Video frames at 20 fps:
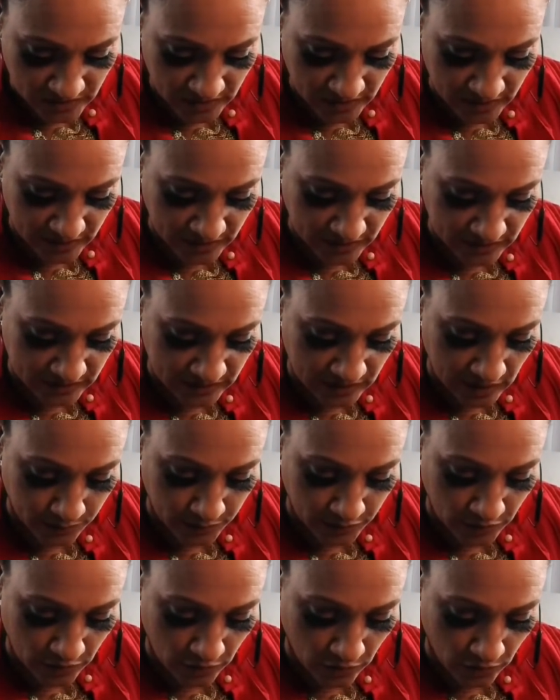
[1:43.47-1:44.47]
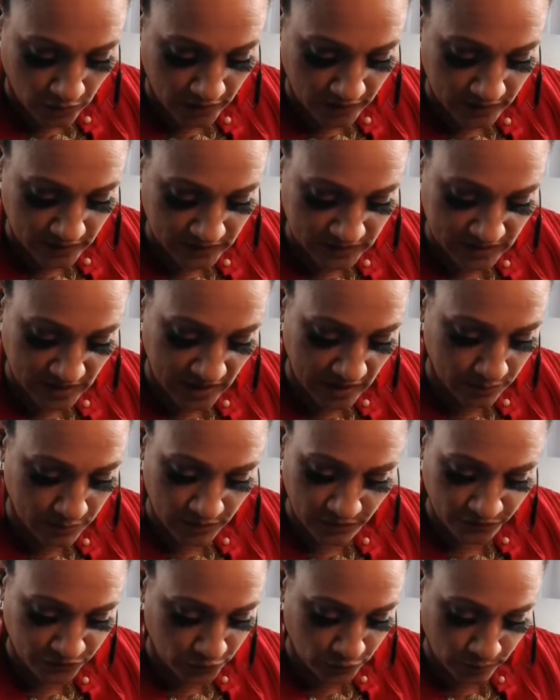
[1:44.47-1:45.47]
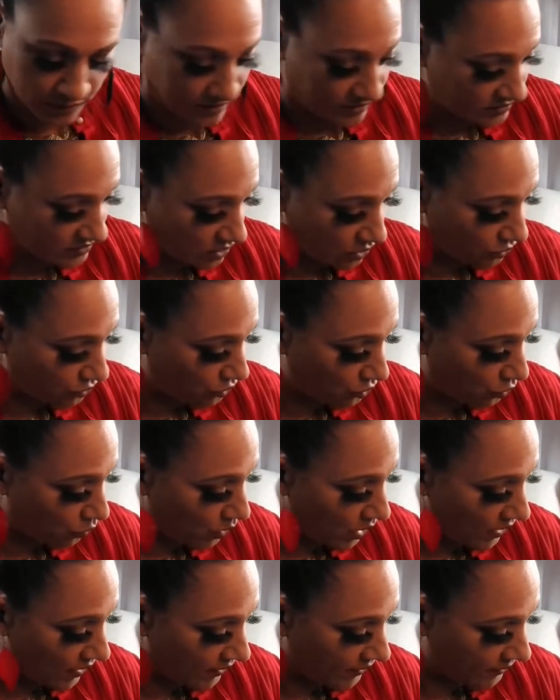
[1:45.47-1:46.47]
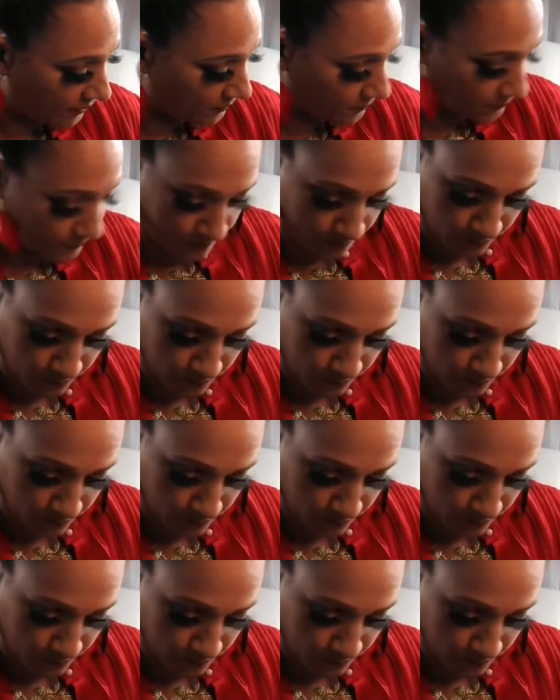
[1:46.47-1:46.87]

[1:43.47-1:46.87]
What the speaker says: to get this up and going. This take me a few minutes. I don't know why.